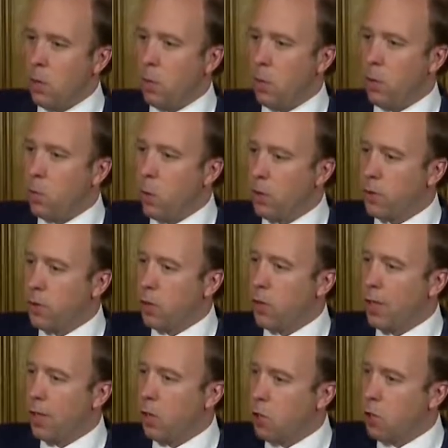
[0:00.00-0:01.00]
we want
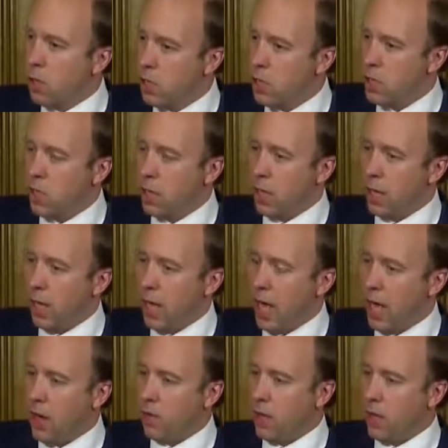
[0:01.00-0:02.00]
to increasingly
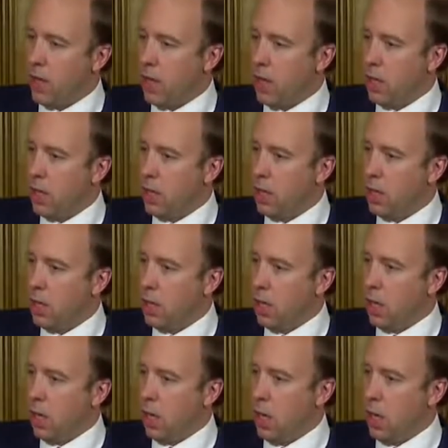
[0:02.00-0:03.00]
have
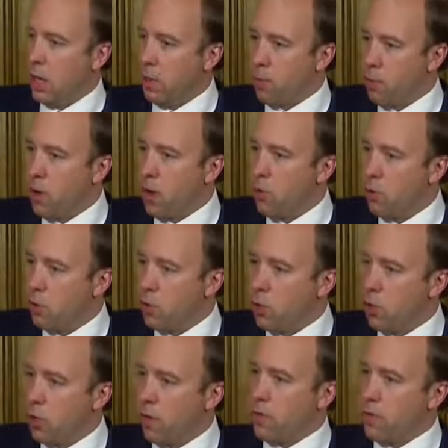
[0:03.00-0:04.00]
an
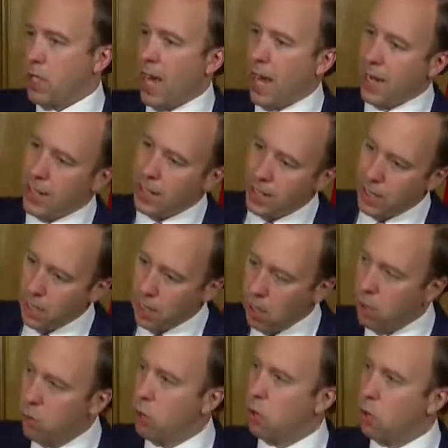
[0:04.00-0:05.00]
approach of tackling
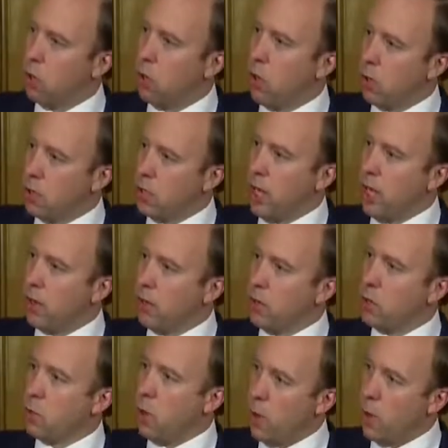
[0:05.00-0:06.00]
local
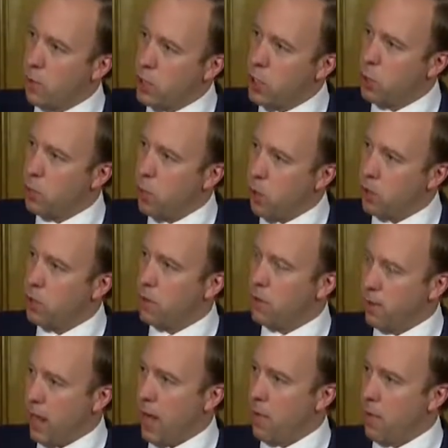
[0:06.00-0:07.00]
lockdowns where we spot a
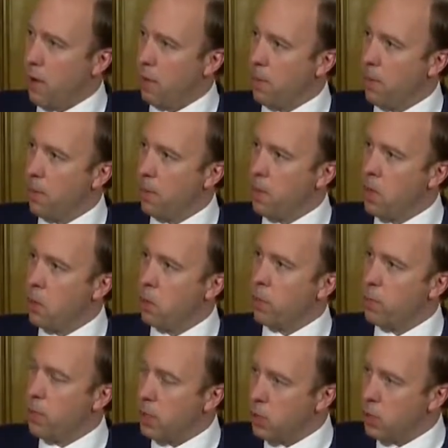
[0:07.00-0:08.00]
flare-up.
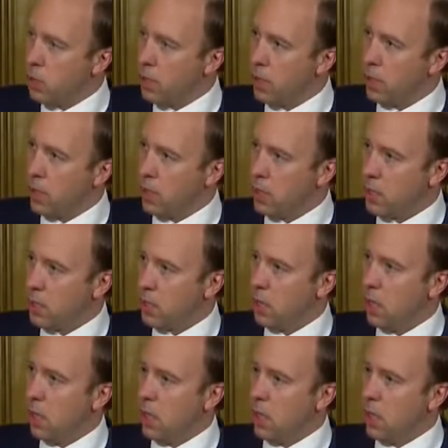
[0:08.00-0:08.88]
We've been doing this